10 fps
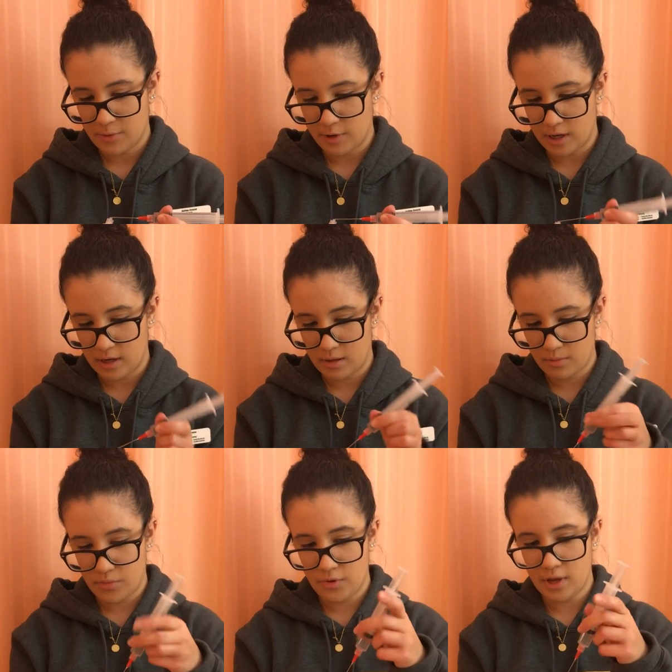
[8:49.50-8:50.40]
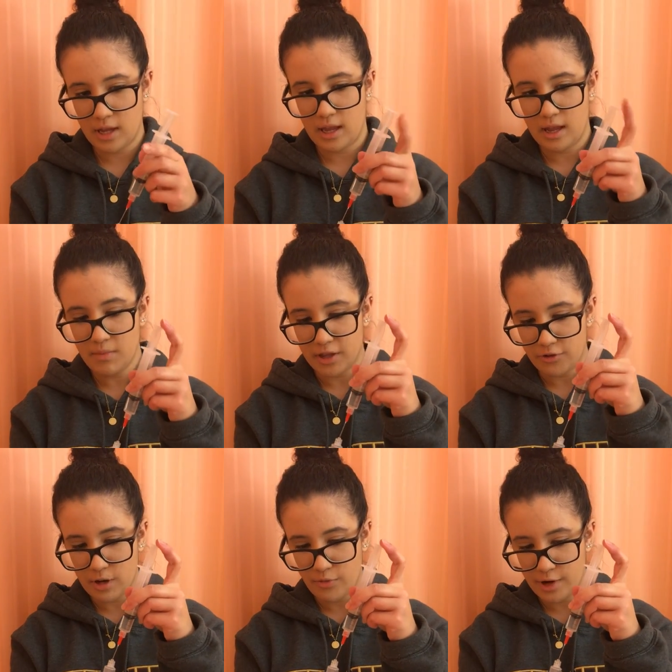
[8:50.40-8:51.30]
I'm going to put in my
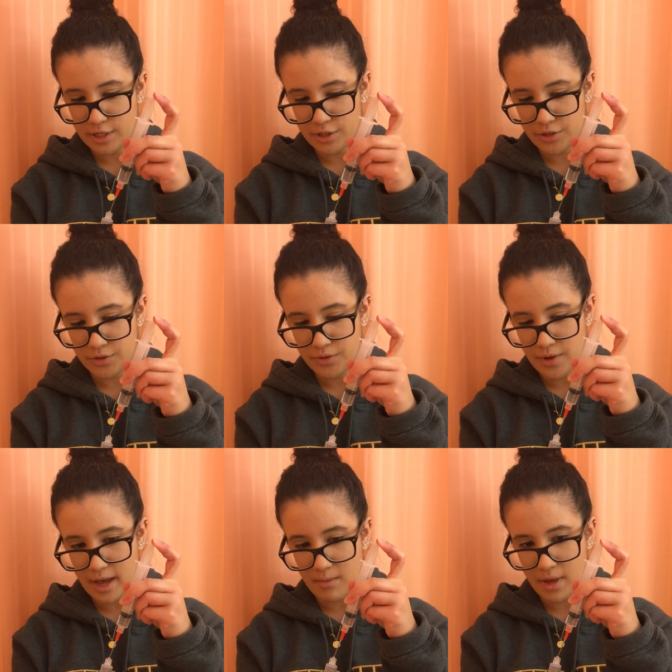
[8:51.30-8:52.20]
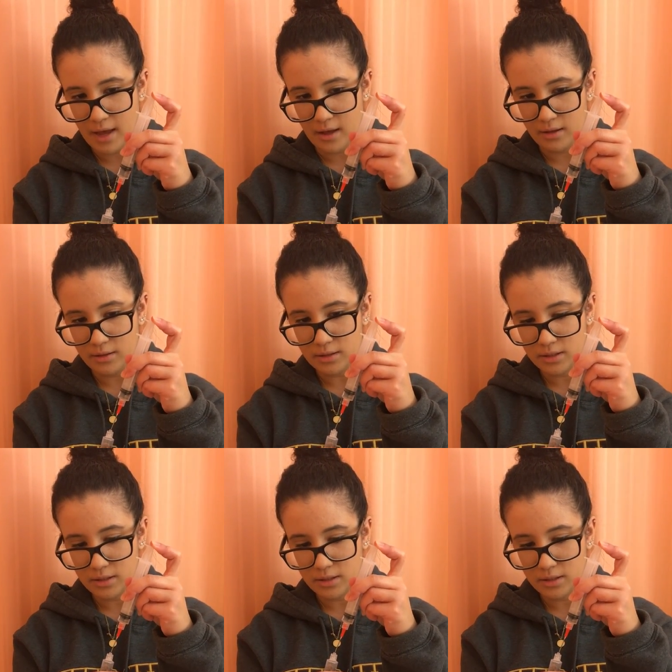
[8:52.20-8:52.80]
3.2 mL.